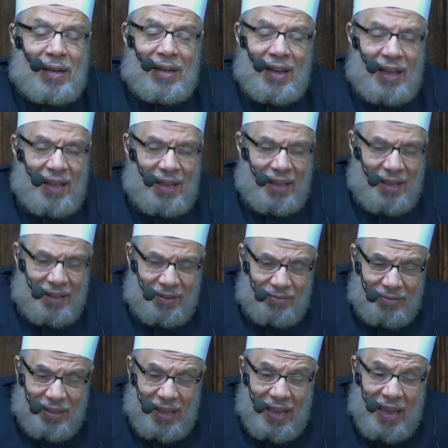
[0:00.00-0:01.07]
Muhammad told them
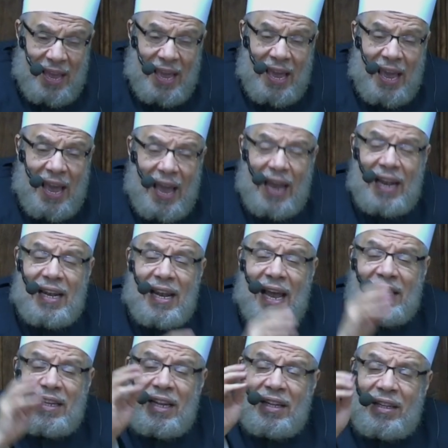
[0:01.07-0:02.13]
to remind them of
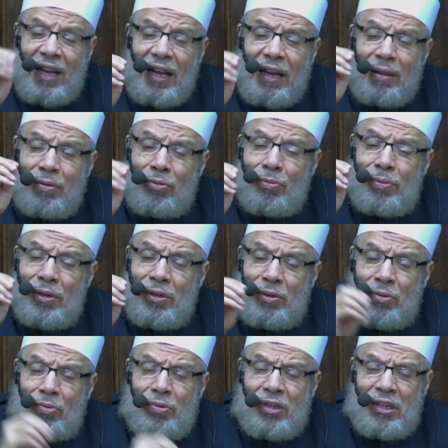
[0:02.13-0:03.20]
the days of Allah, the
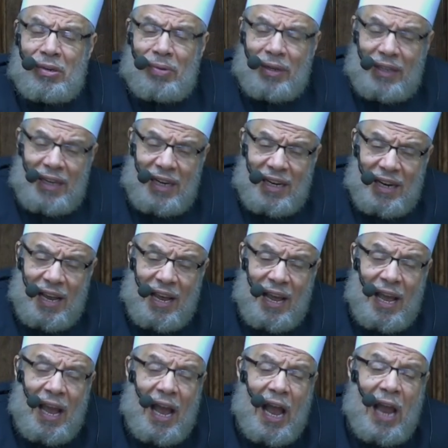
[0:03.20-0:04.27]
favors of Allah. Do
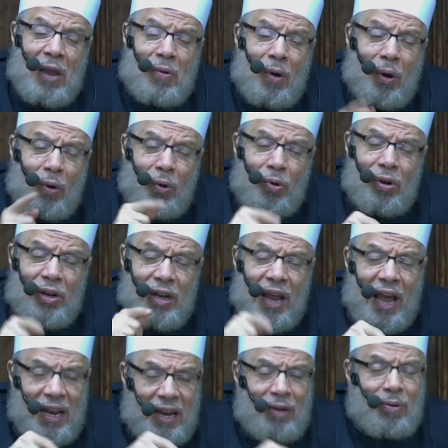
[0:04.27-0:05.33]
not take a reliance
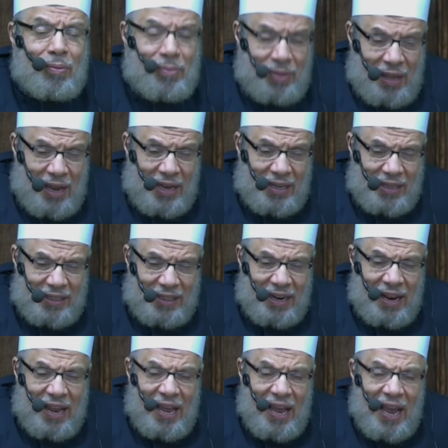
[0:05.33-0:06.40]
beside Allah.
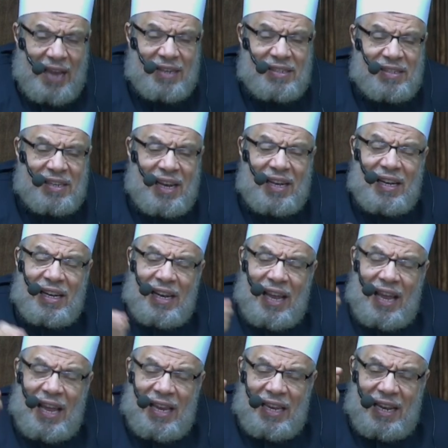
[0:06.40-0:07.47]
Tell them,
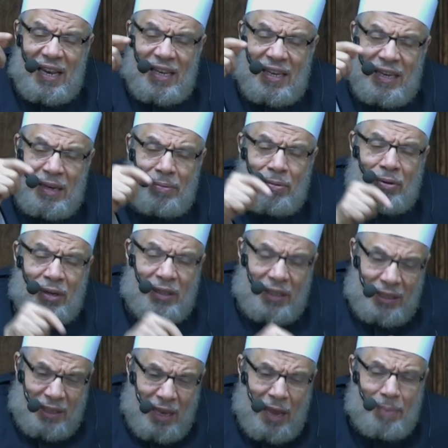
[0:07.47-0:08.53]
we have descended them
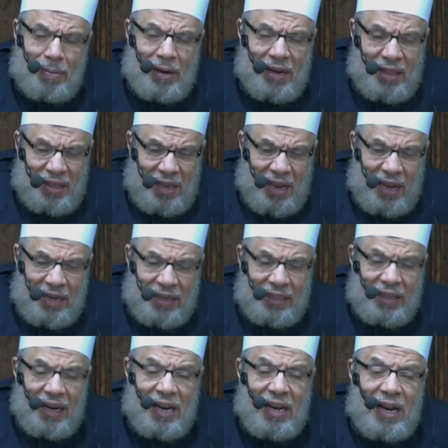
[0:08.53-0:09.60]
the book
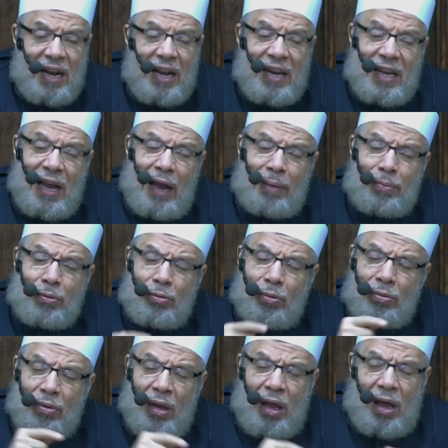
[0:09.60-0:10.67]
for that,
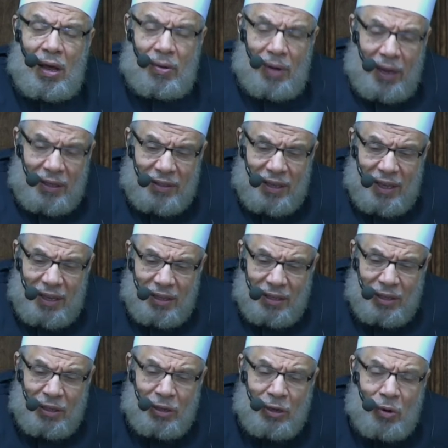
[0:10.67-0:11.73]
to worship Allah
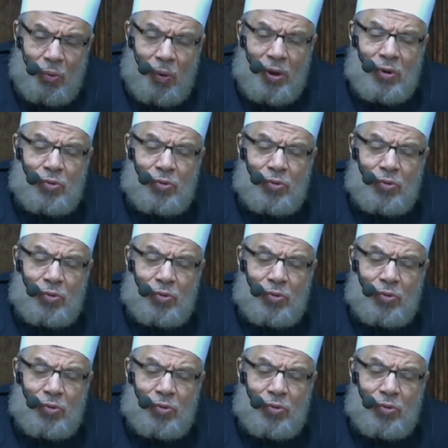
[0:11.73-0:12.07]
alone,